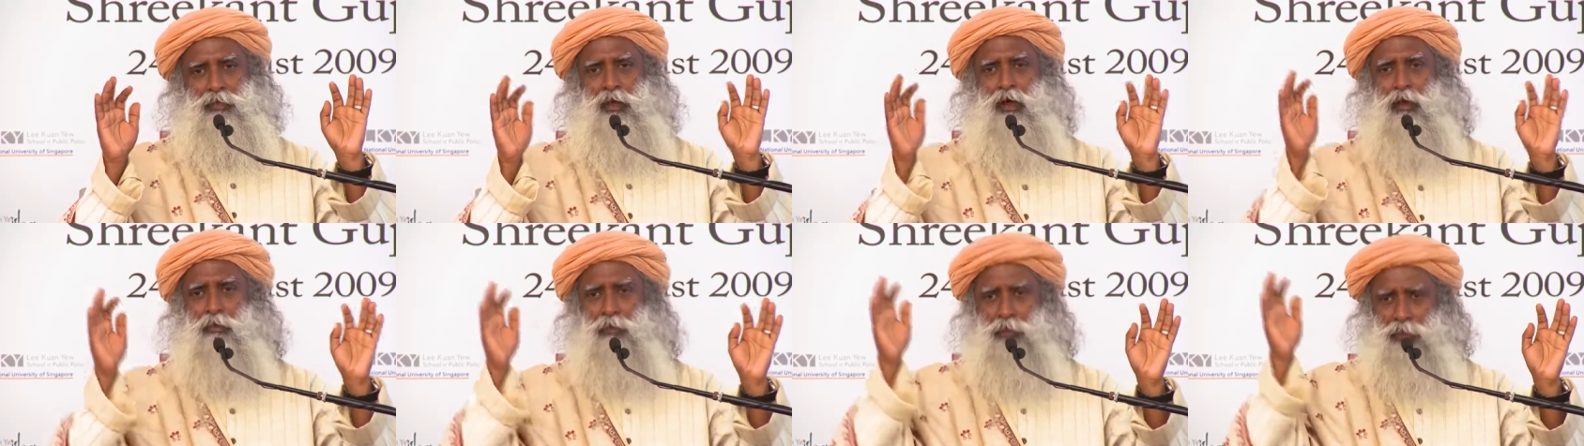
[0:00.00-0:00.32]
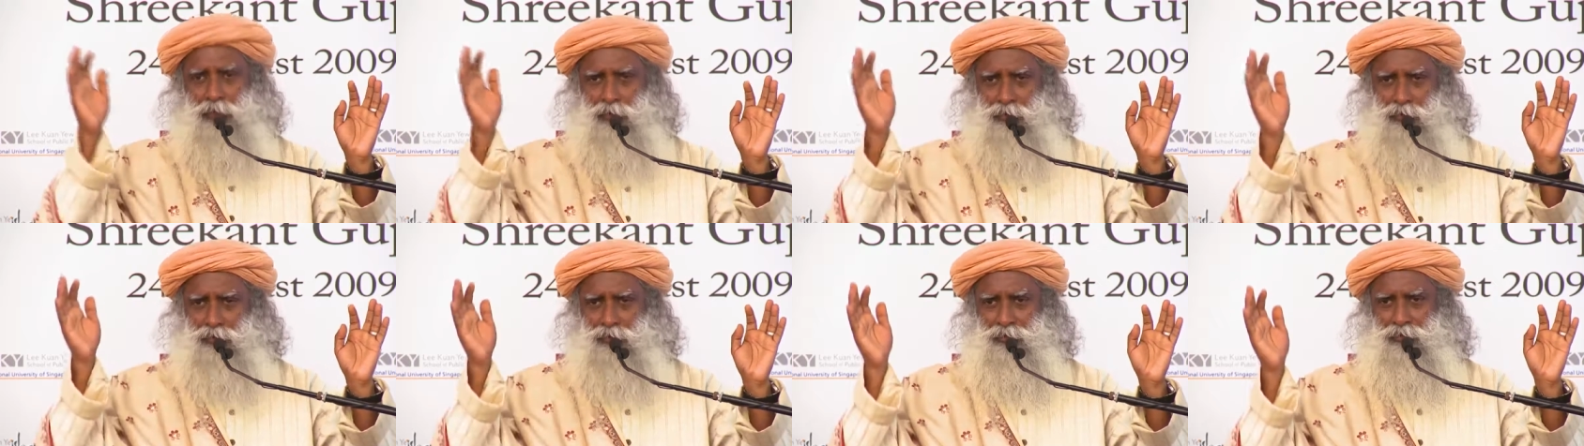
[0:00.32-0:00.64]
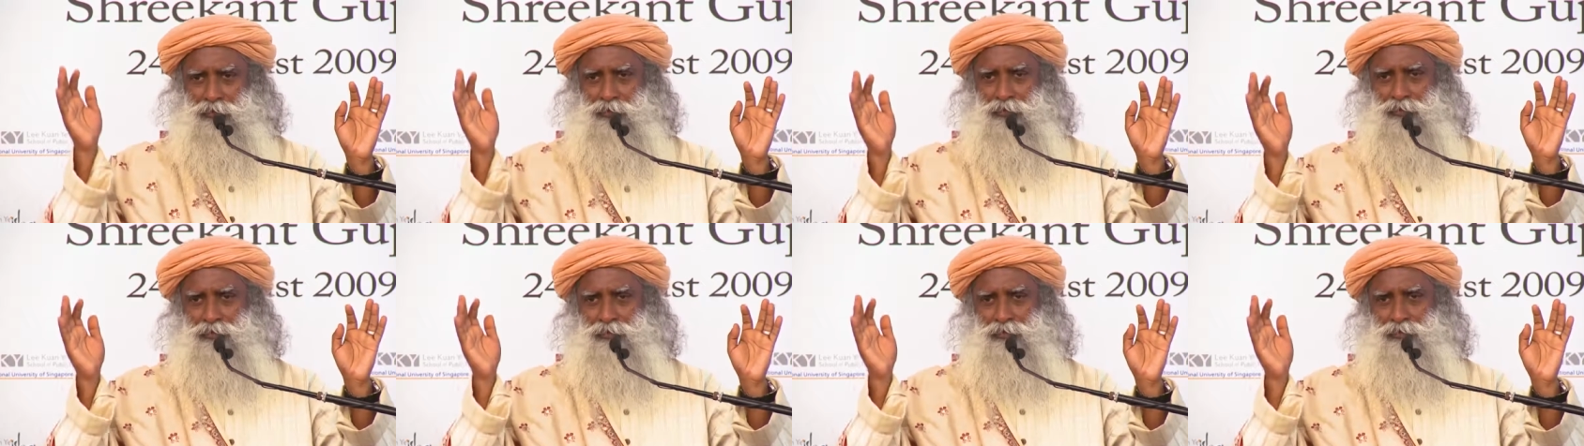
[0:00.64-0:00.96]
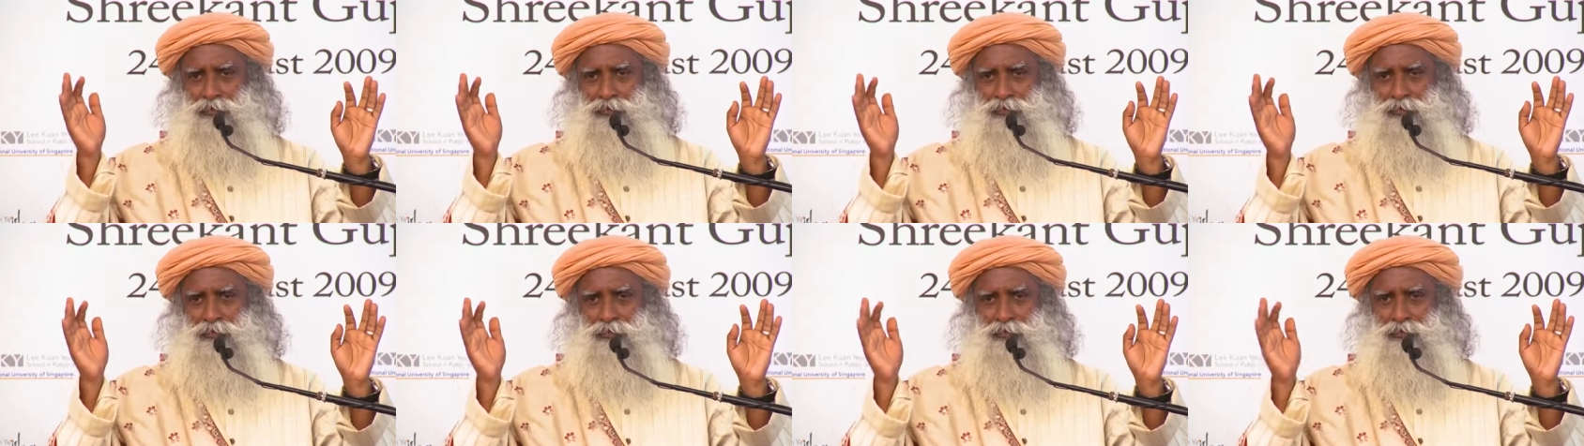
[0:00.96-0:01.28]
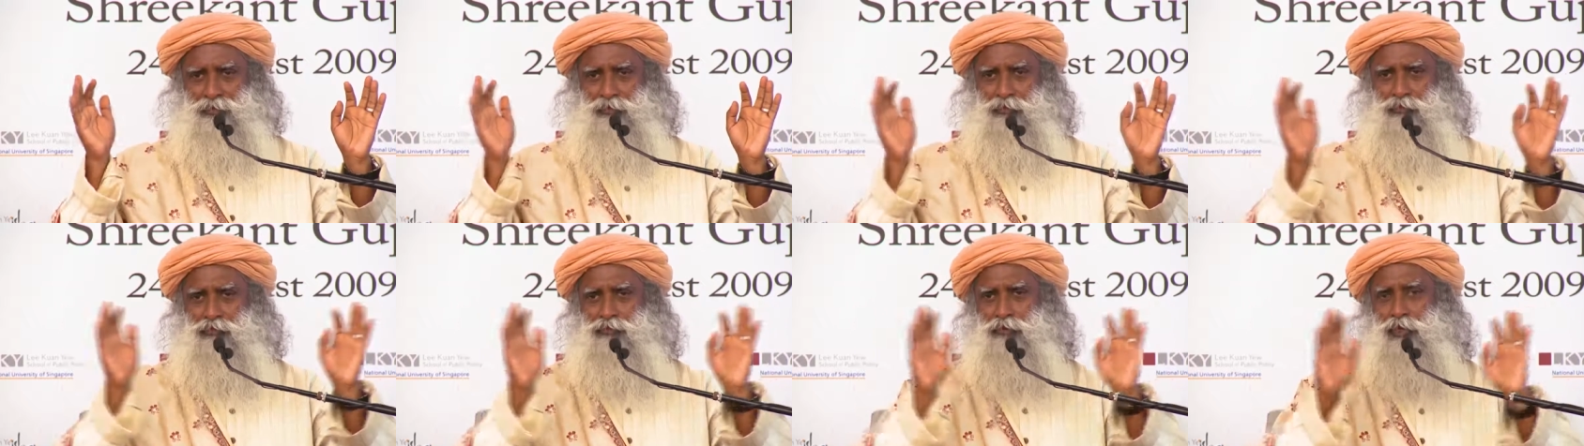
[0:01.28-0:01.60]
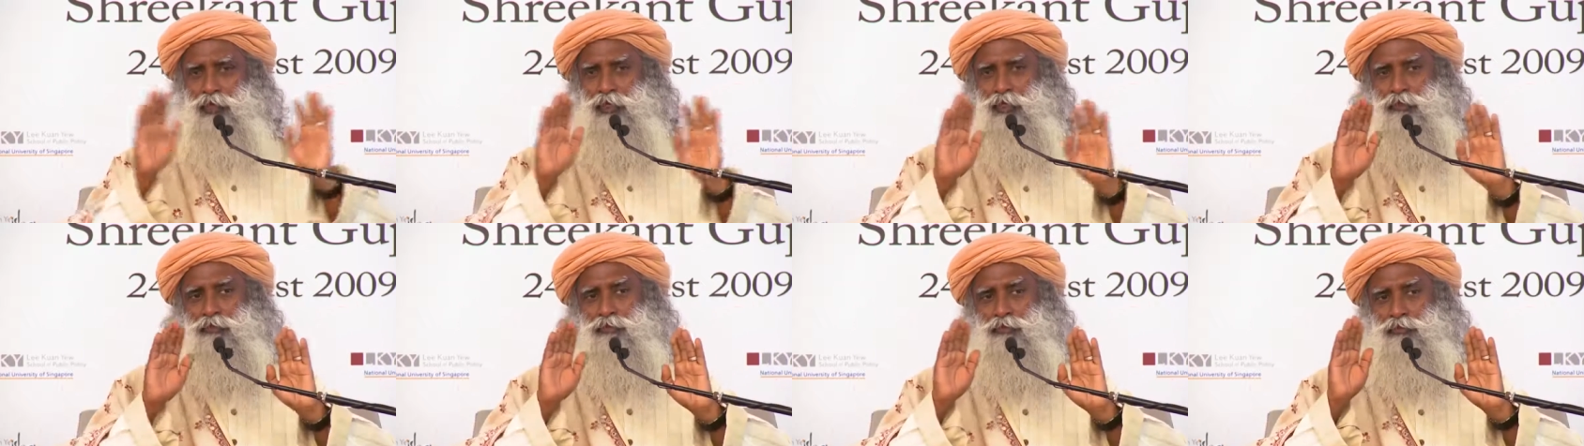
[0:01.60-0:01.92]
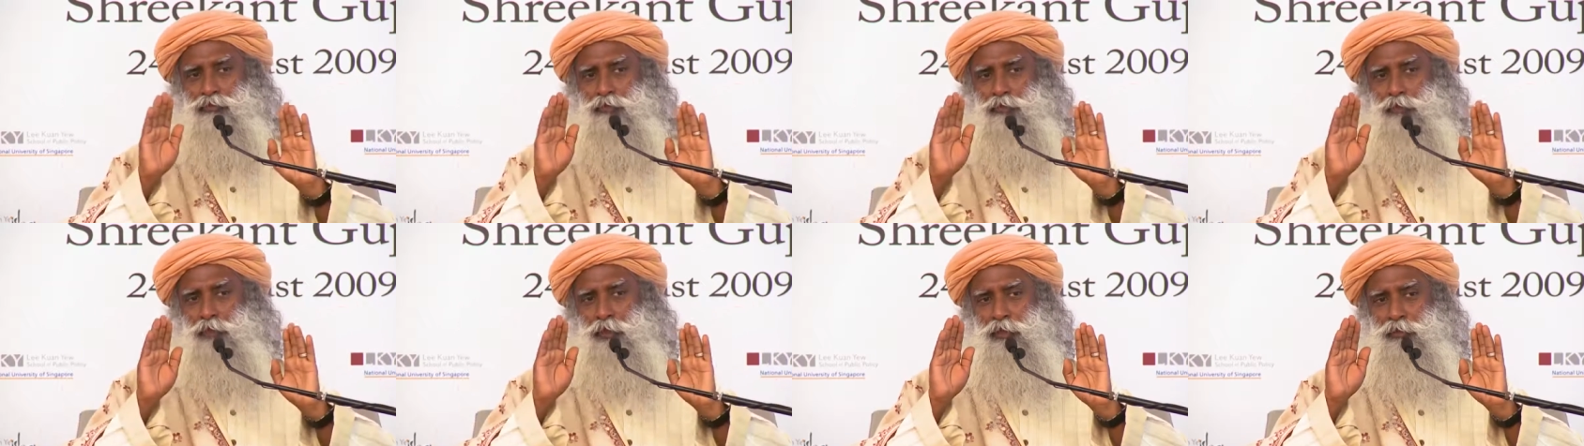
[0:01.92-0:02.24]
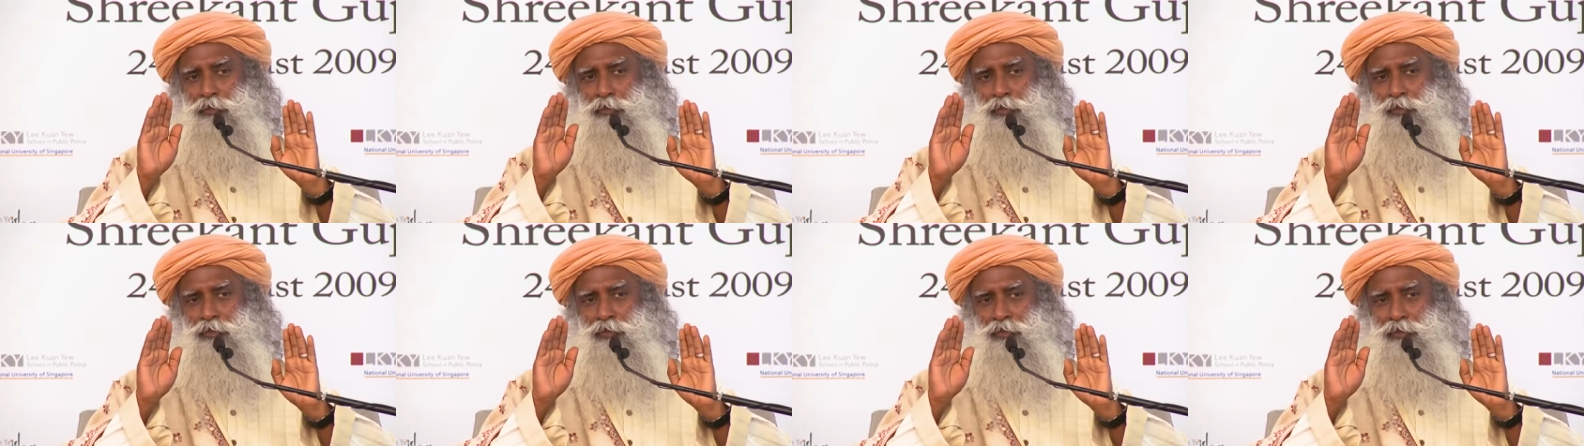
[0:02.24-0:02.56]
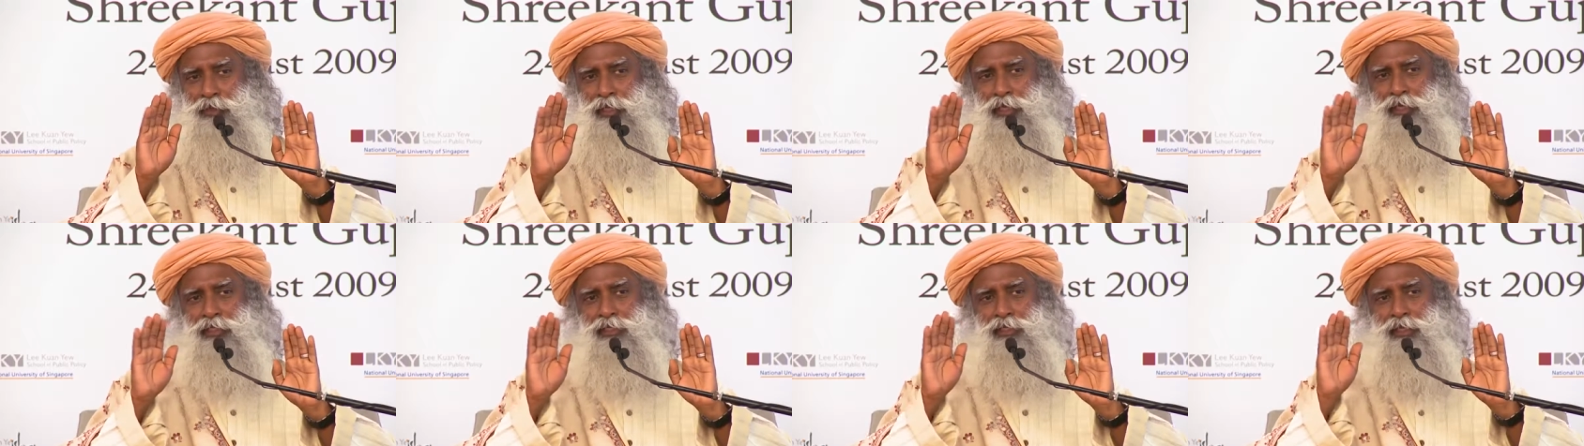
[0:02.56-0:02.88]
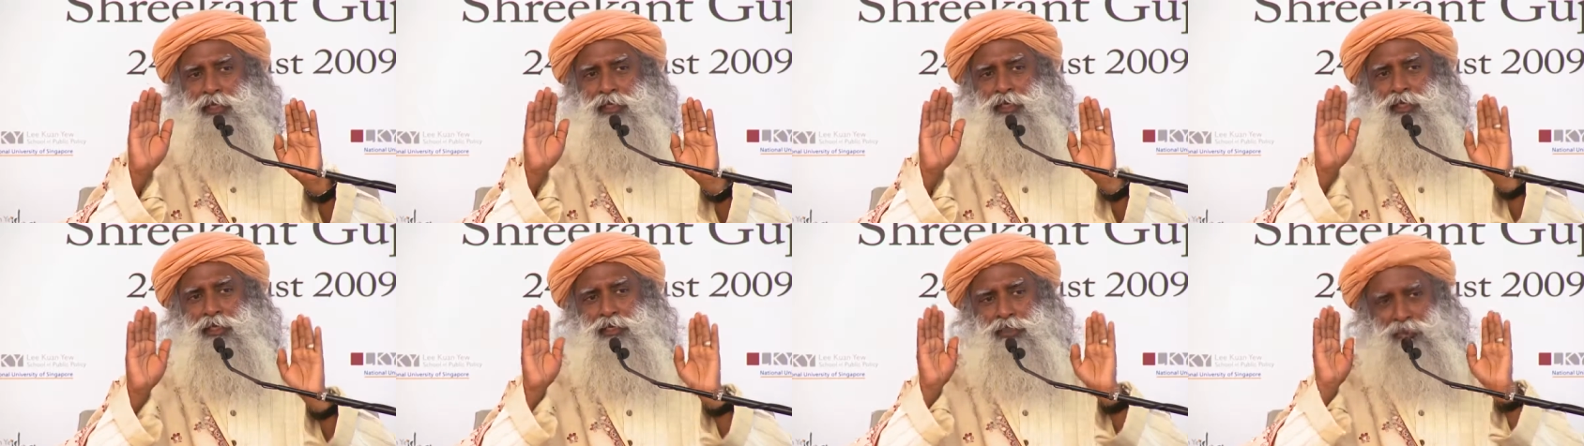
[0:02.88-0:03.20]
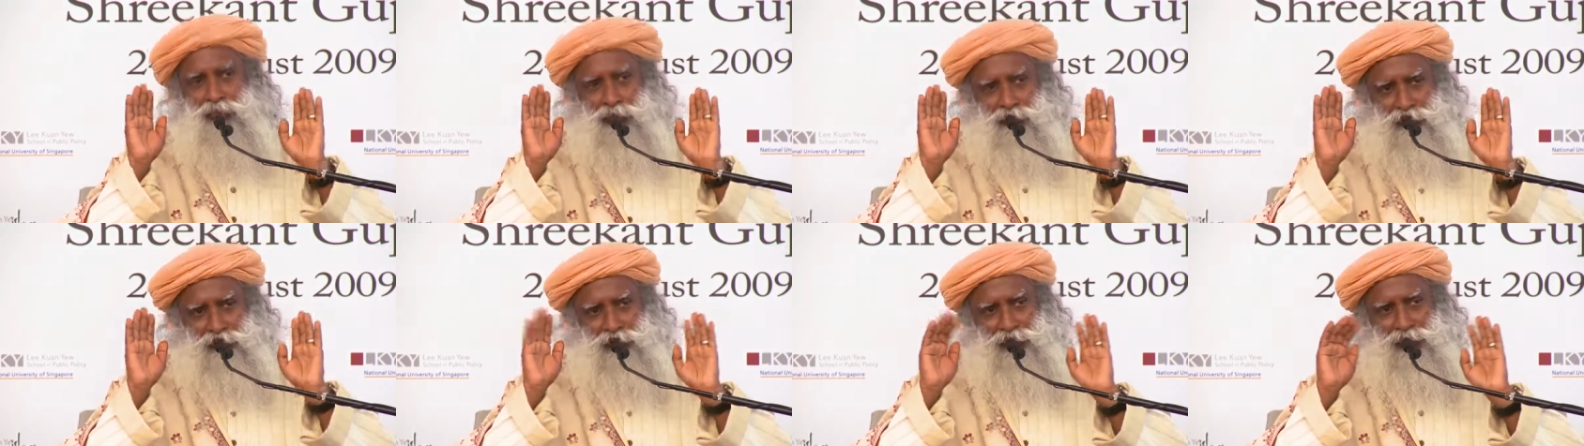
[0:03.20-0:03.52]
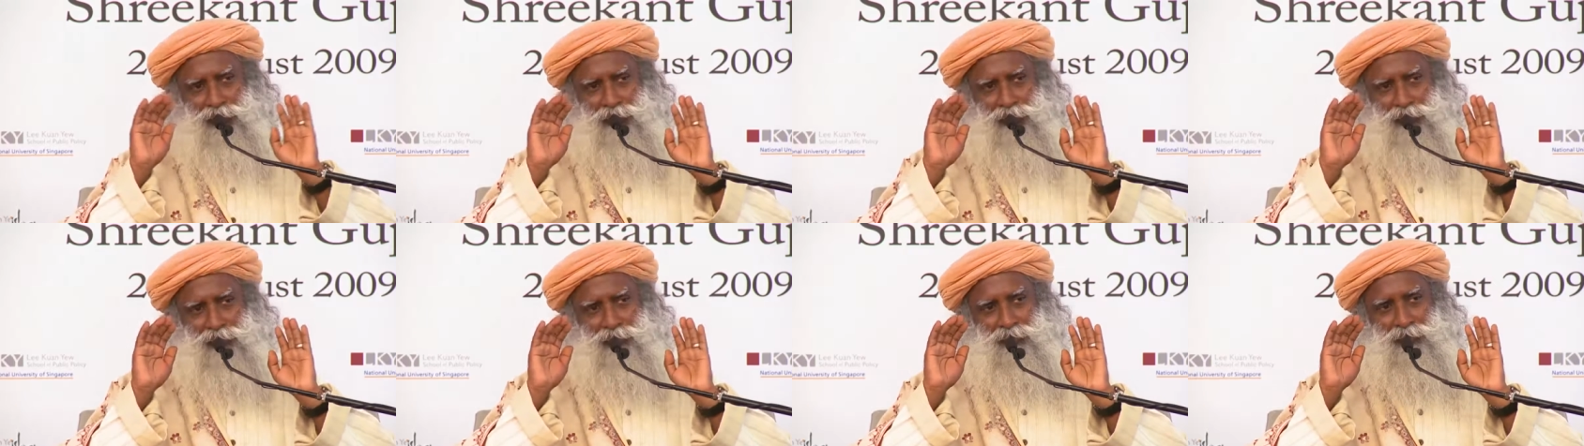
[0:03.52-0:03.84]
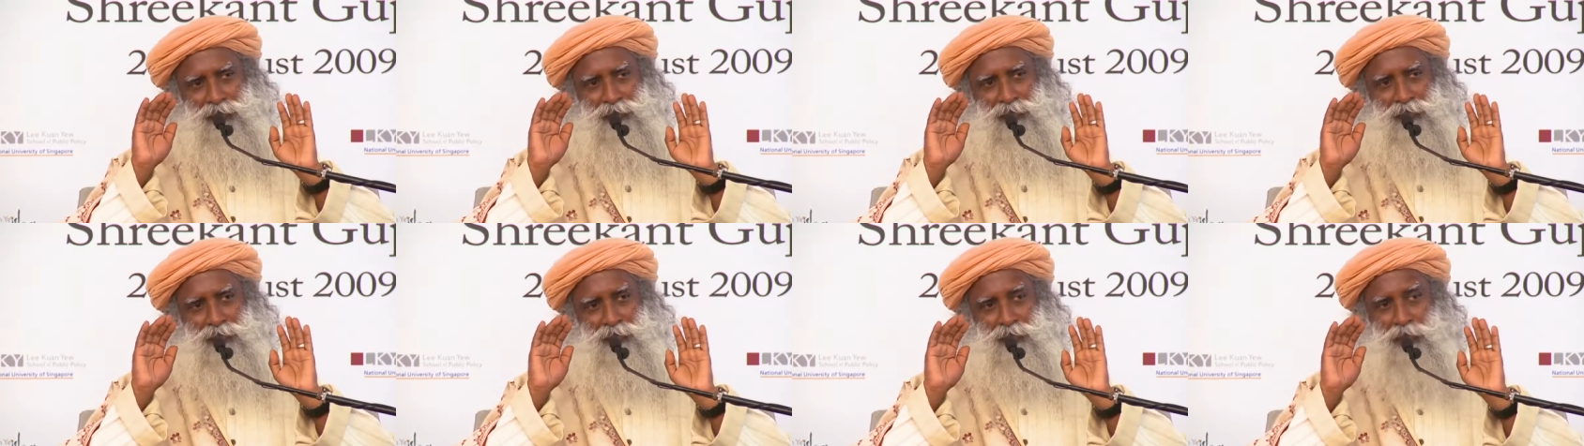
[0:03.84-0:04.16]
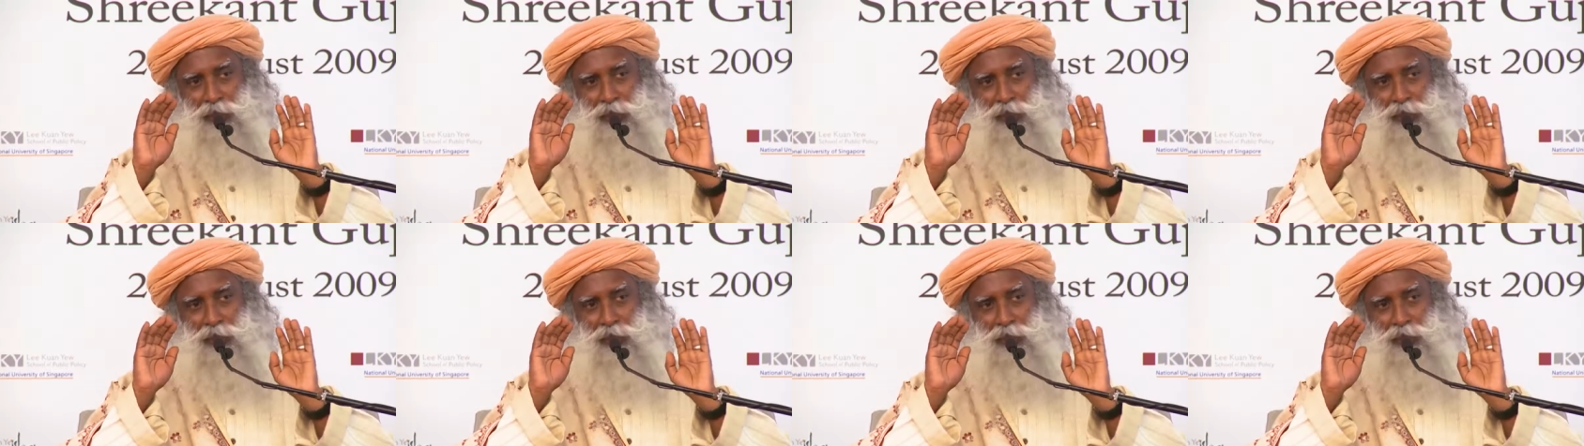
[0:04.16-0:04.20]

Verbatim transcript: How many? Very few people can say yes to this,